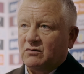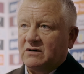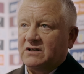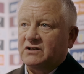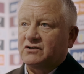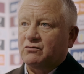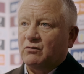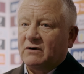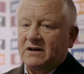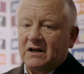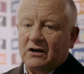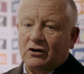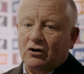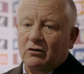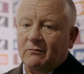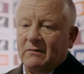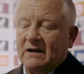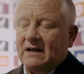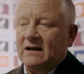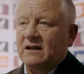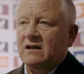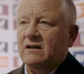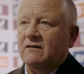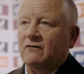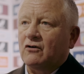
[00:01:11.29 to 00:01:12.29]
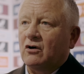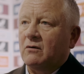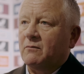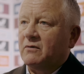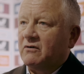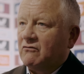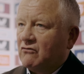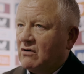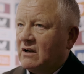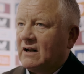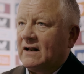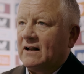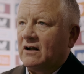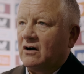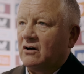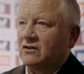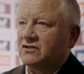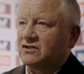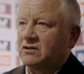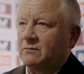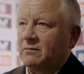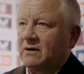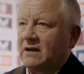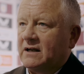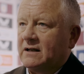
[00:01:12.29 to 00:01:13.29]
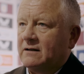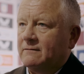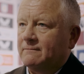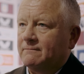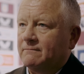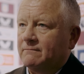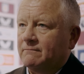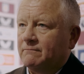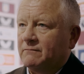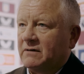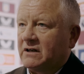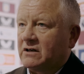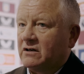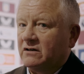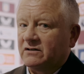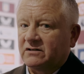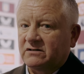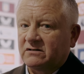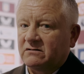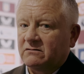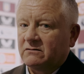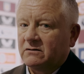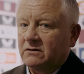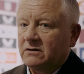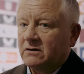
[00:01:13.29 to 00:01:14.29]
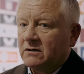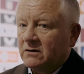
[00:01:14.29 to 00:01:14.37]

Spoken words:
which when you come here, you've got to be really hard to beat, because